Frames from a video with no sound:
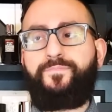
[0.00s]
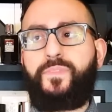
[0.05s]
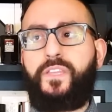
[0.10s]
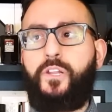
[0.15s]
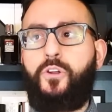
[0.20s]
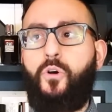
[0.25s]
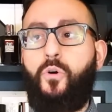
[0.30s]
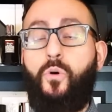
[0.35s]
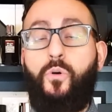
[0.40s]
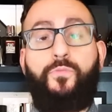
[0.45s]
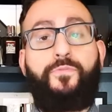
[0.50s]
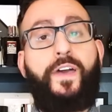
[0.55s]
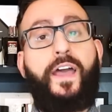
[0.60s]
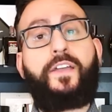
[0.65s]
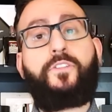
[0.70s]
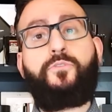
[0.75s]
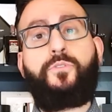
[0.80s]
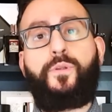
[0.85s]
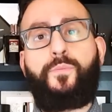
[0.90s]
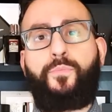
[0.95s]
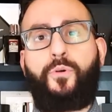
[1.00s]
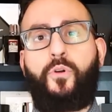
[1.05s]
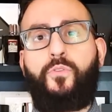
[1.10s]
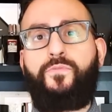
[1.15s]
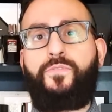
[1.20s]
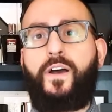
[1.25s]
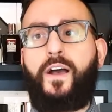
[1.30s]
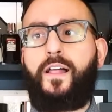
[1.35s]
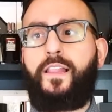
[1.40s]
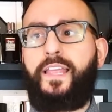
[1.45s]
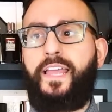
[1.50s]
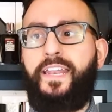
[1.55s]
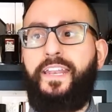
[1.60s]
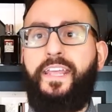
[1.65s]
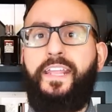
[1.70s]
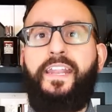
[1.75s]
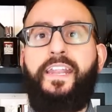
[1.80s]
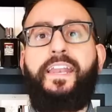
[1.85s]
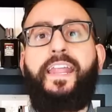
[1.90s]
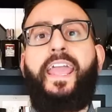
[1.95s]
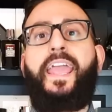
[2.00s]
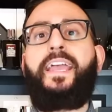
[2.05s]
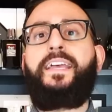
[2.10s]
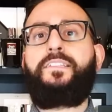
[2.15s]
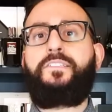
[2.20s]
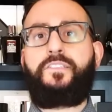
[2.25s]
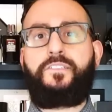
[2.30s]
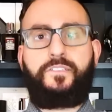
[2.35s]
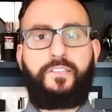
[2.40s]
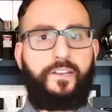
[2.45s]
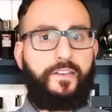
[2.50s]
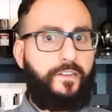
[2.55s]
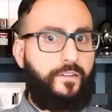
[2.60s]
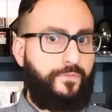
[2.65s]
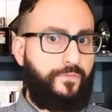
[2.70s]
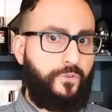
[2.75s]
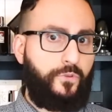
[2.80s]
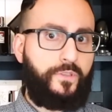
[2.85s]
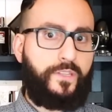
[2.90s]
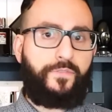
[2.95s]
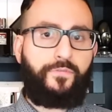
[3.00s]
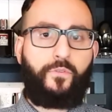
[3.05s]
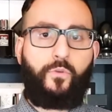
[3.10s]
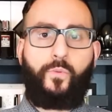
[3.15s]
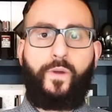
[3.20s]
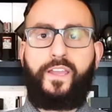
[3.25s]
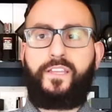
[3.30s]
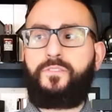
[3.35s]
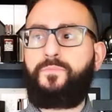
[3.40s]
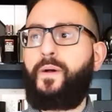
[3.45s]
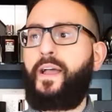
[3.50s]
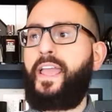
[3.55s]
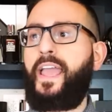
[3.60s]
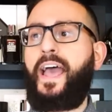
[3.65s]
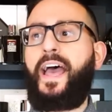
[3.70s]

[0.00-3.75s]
you know, olfactory profile and it enhances it in a few different ways by